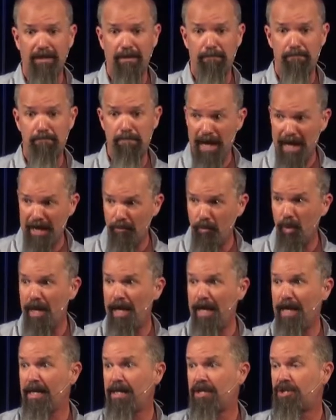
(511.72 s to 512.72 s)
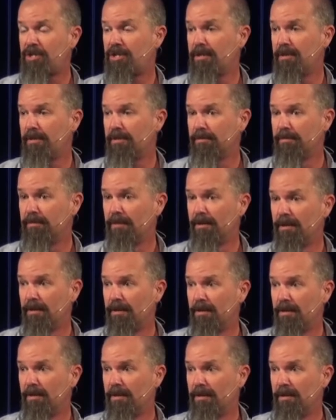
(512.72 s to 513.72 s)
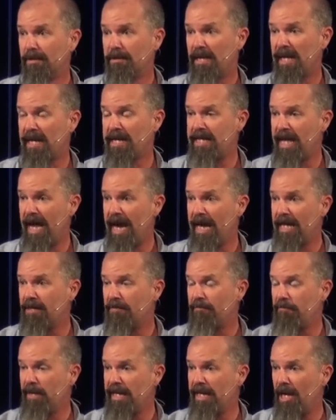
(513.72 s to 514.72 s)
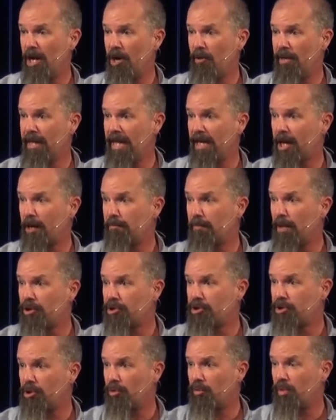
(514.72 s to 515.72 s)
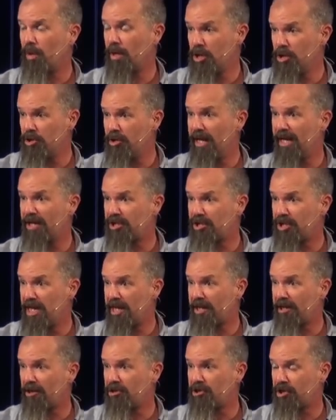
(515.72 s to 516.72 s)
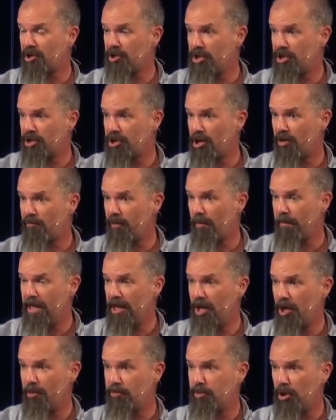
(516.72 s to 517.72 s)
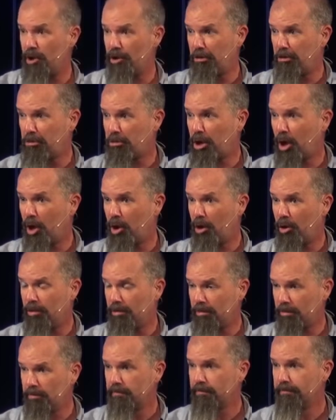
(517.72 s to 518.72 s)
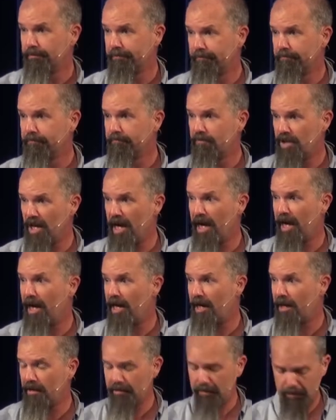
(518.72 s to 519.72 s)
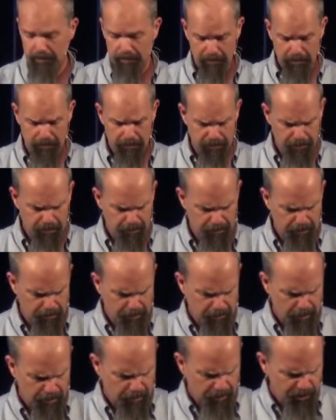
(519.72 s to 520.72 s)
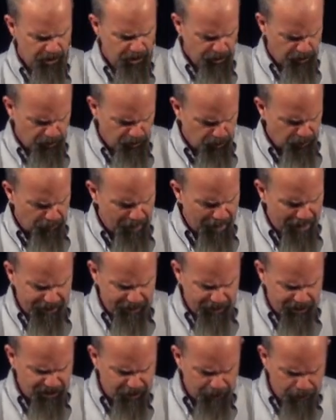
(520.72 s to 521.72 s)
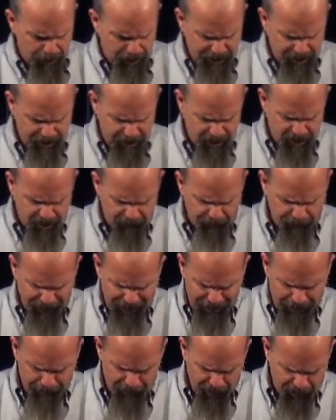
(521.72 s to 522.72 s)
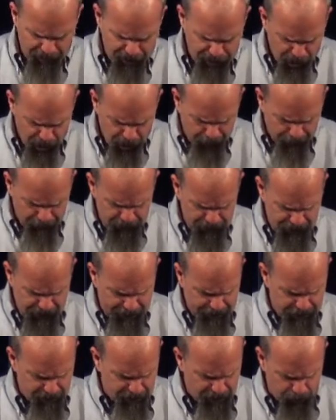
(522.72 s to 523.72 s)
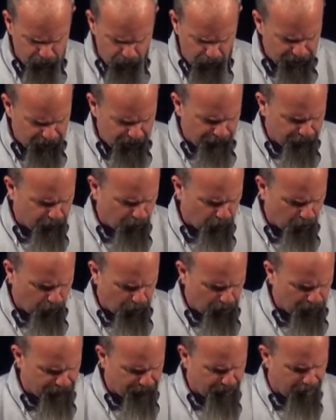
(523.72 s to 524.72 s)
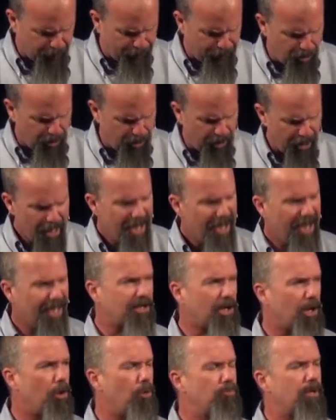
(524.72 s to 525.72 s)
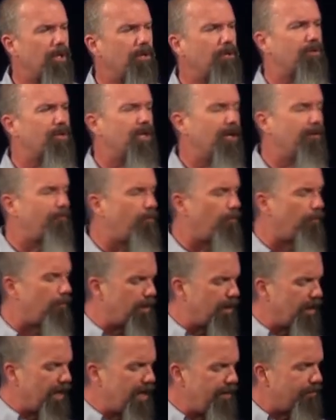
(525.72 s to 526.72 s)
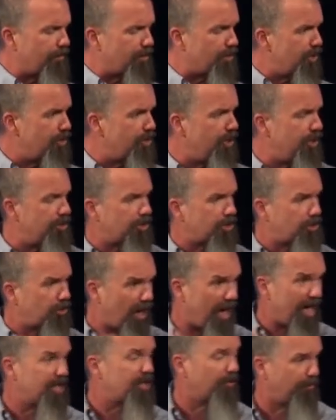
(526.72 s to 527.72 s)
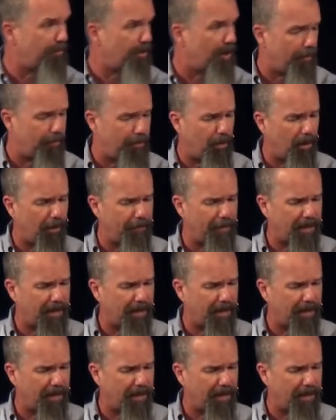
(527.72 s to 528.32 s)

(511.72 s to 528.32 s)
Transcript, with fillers: bad weeks. Like Danny DeVito in that commercial where you need a Snickers so you turn from him to a little girl. Yeah. Jesus reminds us that peace isn't defined by our circumstances. It's one thing for the world to fall apart, it's a whole other thing for believers in Jesus Christ to fall apart